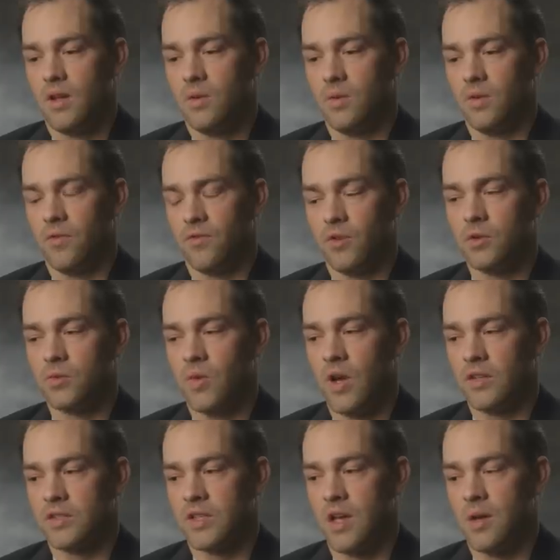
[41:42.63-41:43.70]
When the first
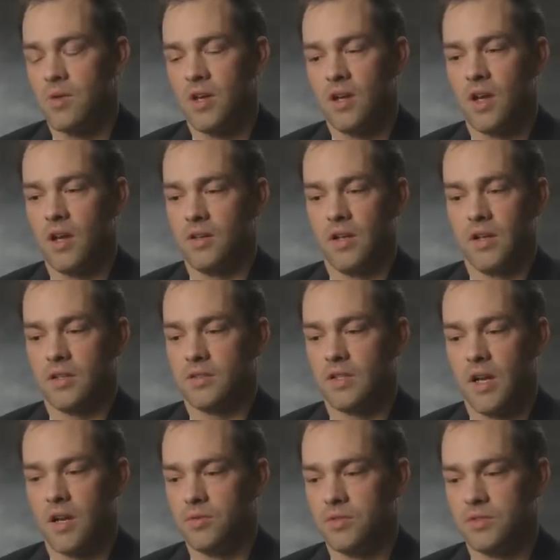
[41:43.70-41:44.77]
rounds came in, like I
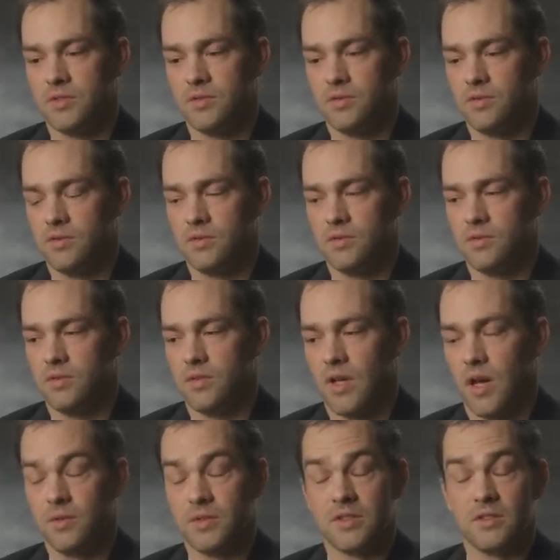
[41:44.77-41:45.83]
said, I was
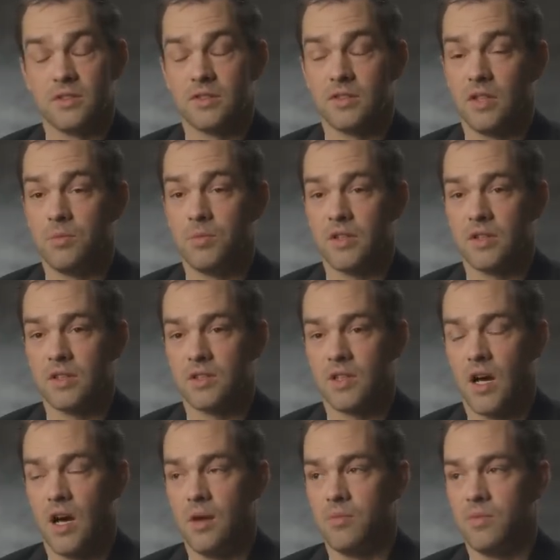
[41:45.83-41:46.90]
still sleeping at the
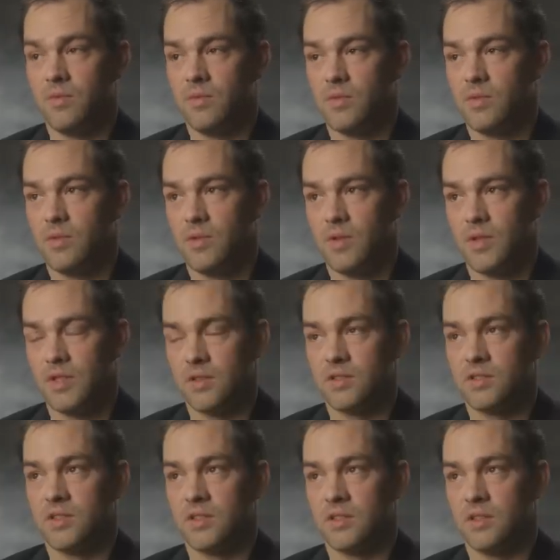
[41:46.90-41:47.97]
time, at
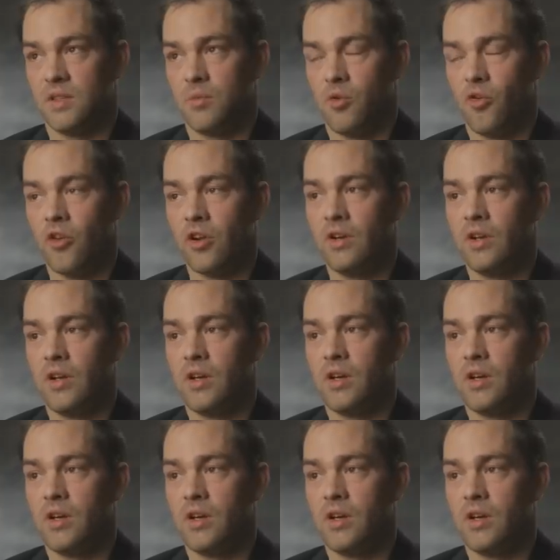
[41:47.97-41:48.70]
6 in the morning.